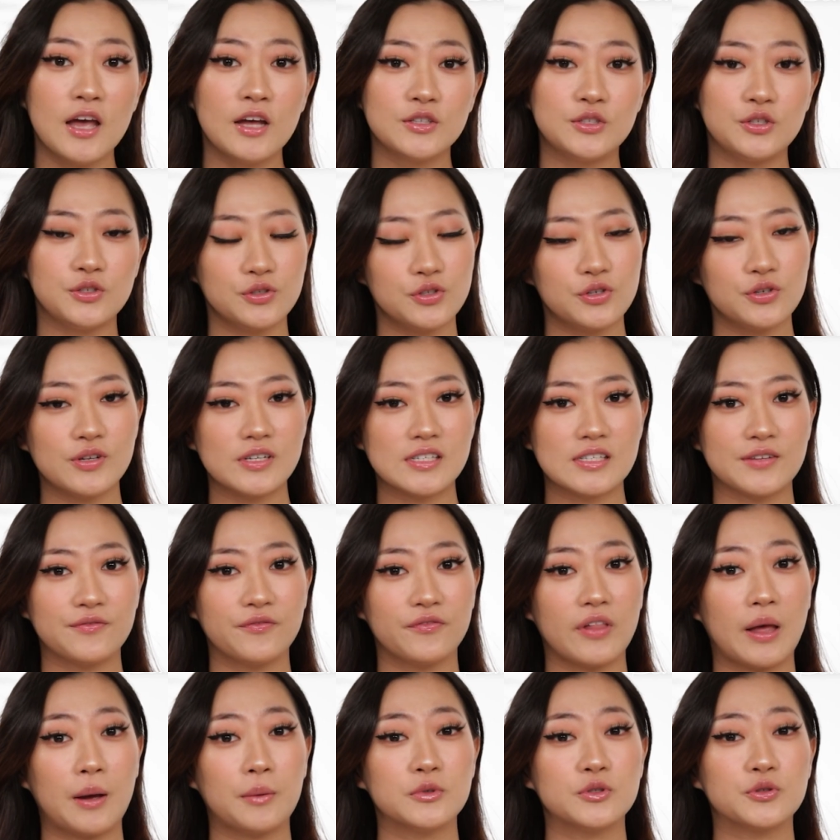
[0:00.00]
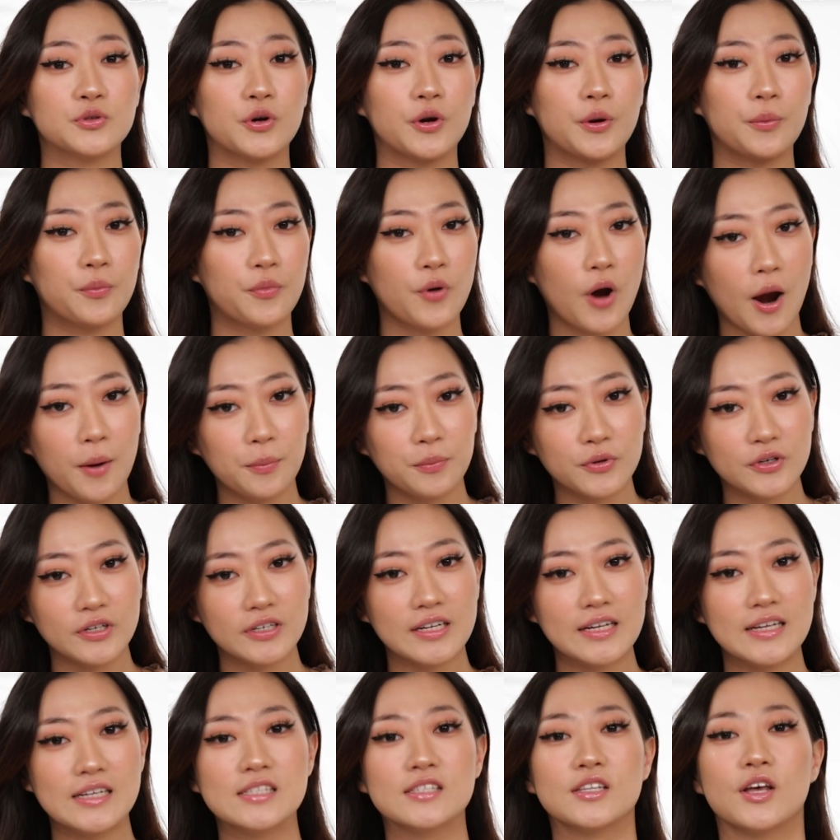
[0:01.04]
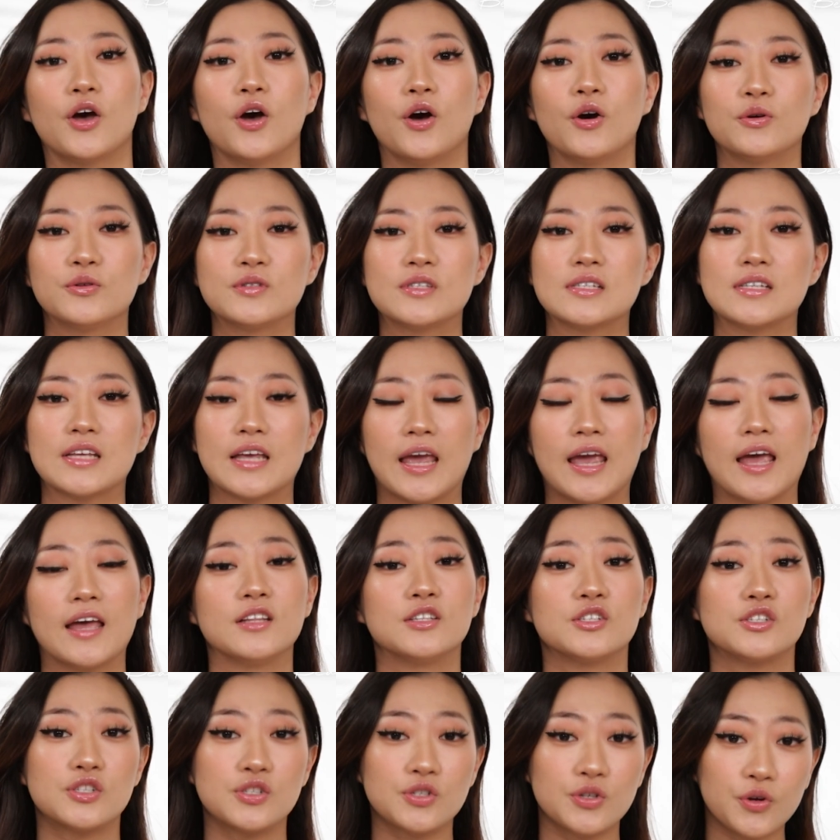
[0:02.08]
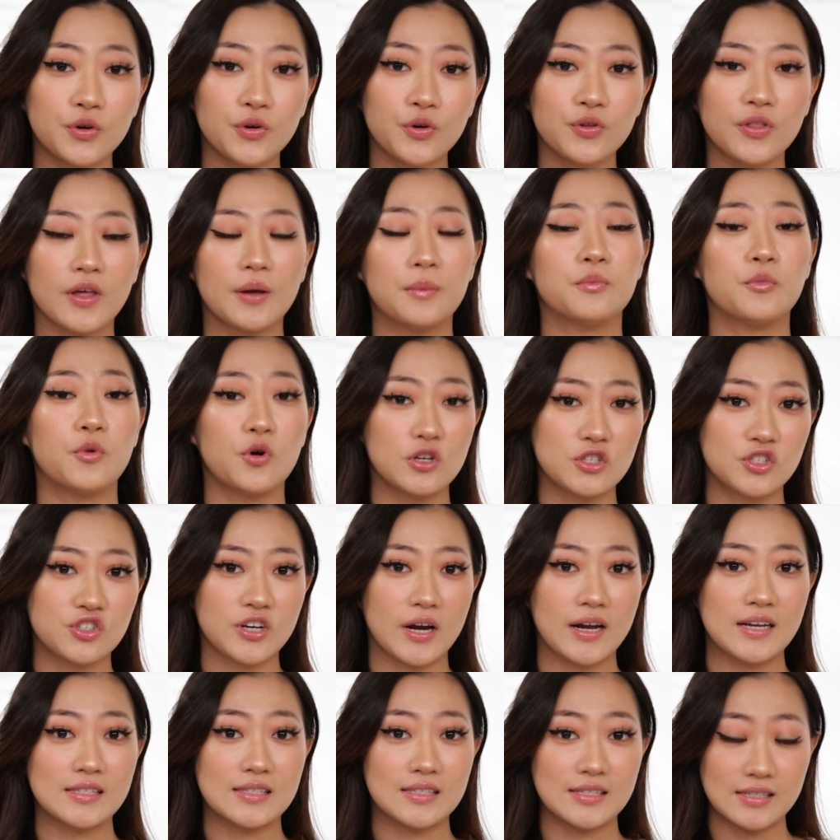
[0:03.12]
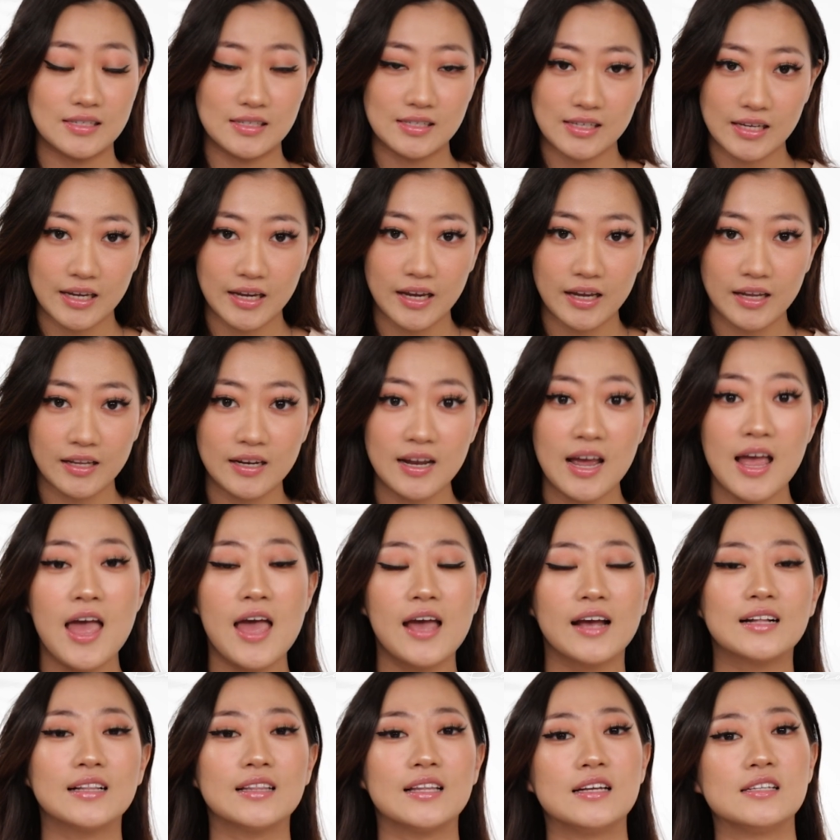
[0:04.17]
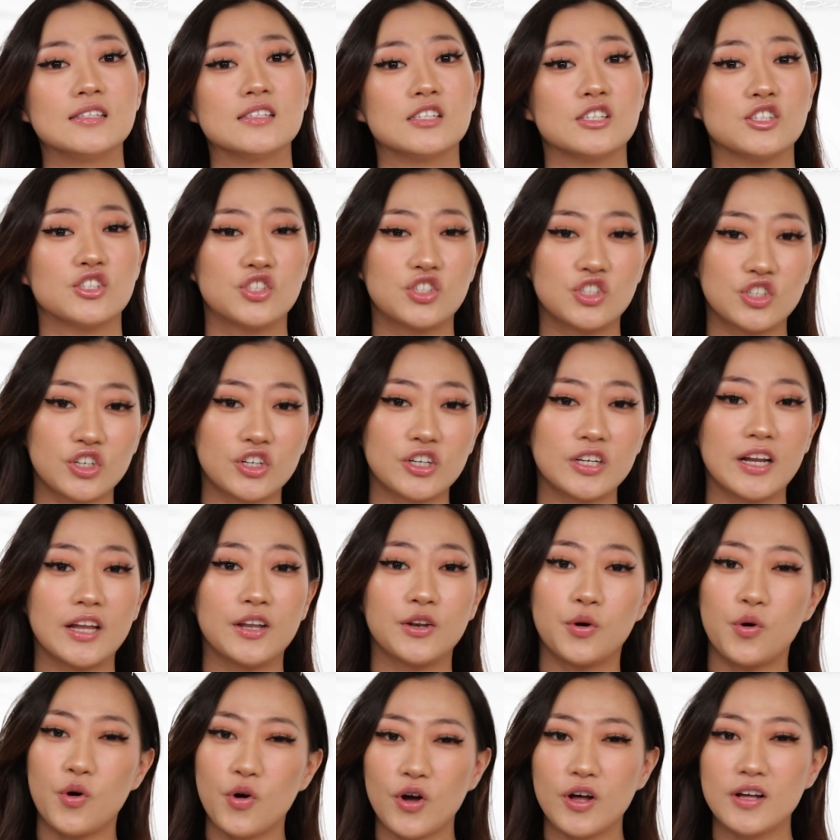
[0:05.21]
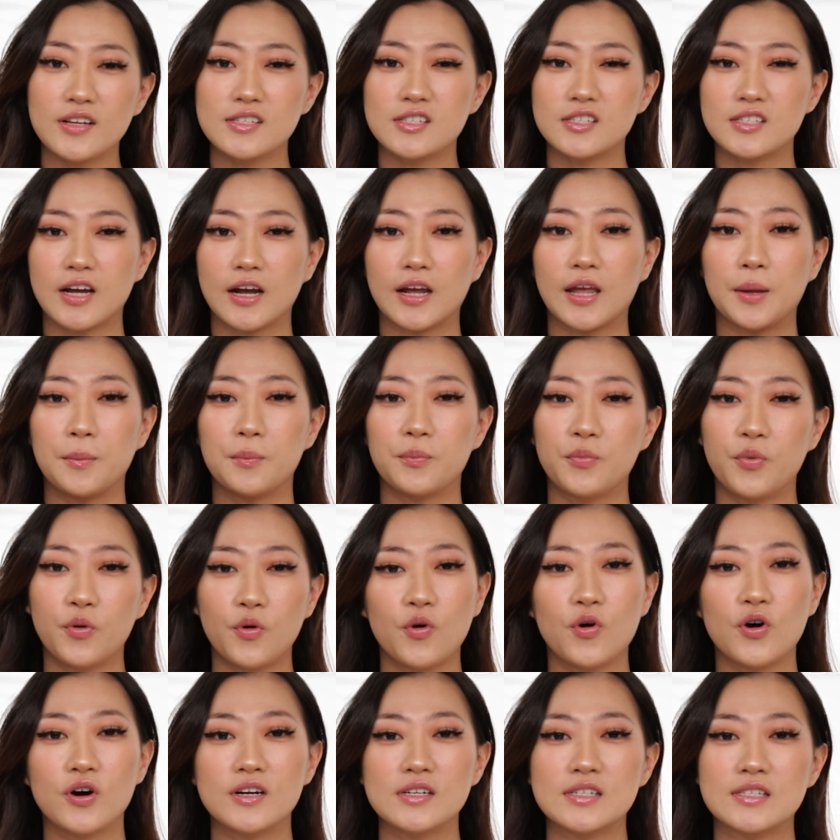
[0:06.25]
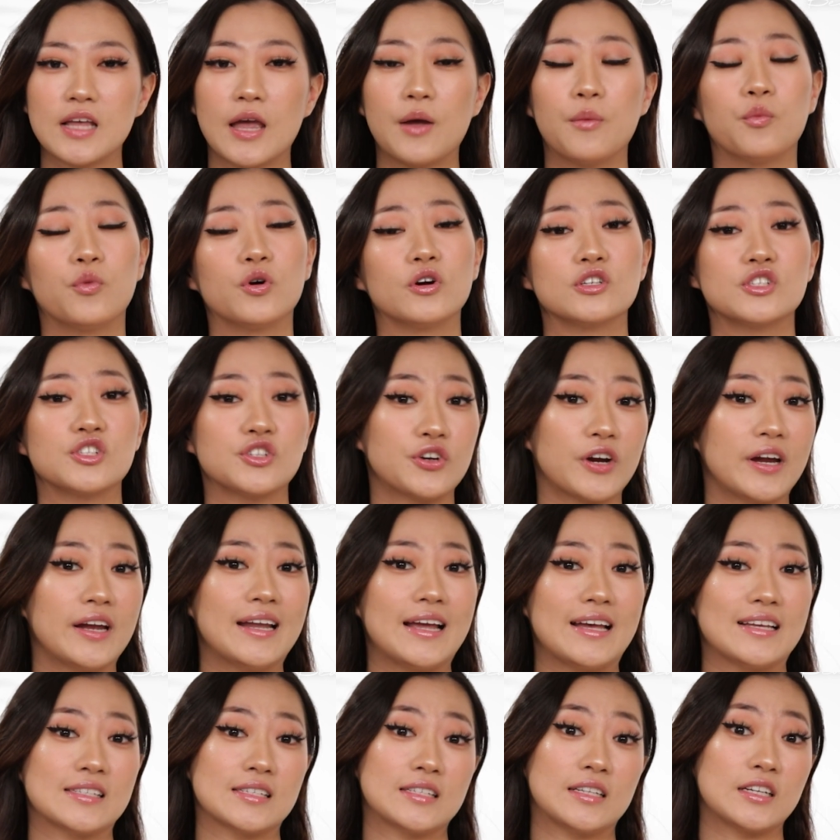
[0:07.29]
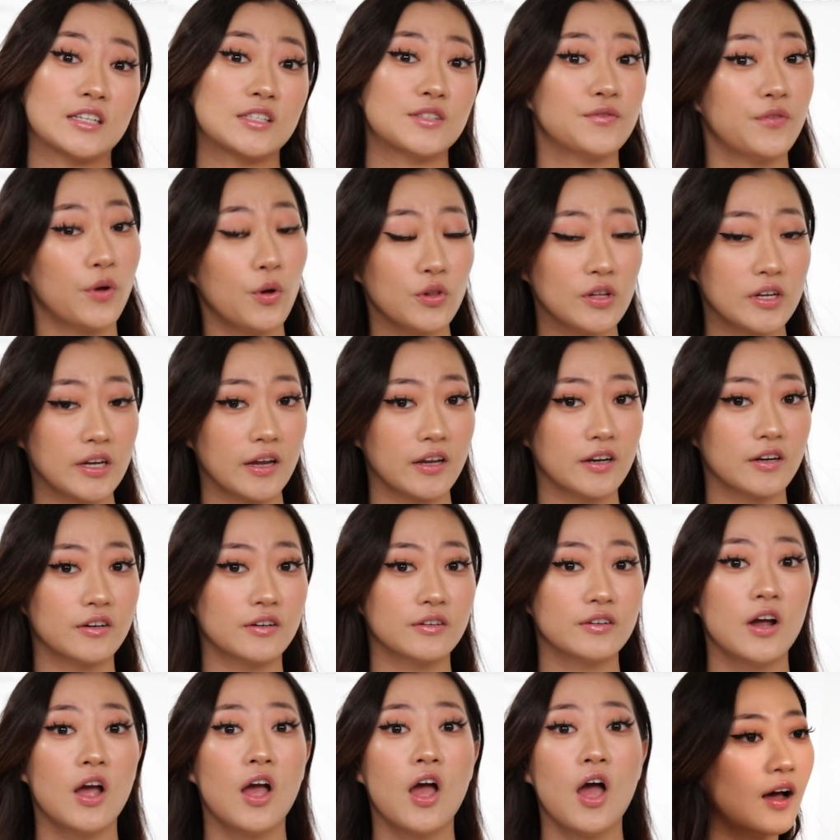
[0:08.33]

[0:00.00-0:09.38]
Due to its inflammatory properties, oats can soothe and moisturize the skin, cleanses dirt and oil stuck in pores, and works great as an exfoliator.